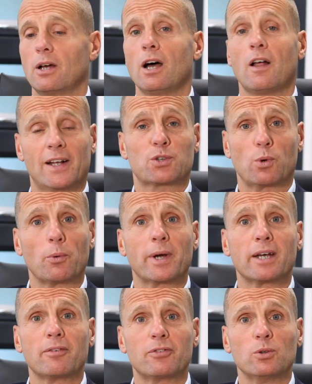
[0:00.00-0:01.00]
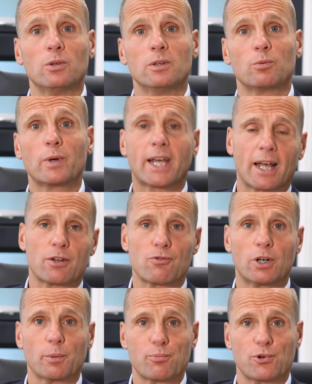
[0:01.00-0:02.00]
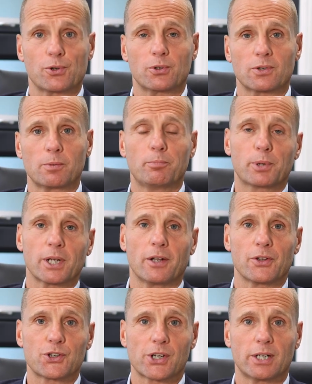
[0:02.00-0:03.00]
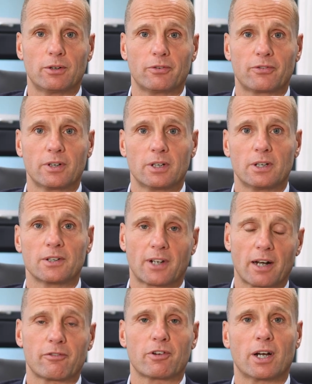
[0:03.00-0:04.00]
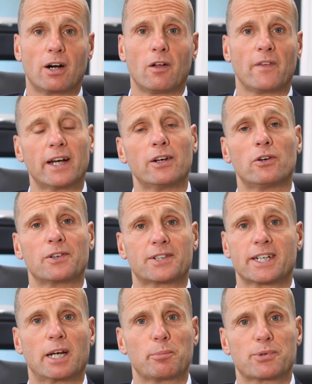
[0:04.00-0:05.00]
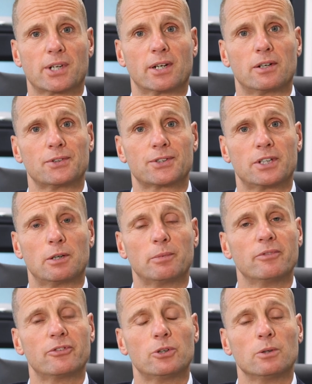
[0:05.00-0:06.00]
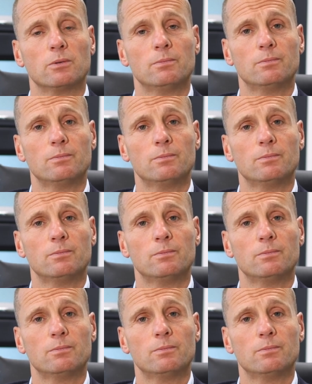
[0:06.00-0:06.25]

and that's what we're here for. We get the right product, put it on the shelf and deliver it on that 98% on time in full.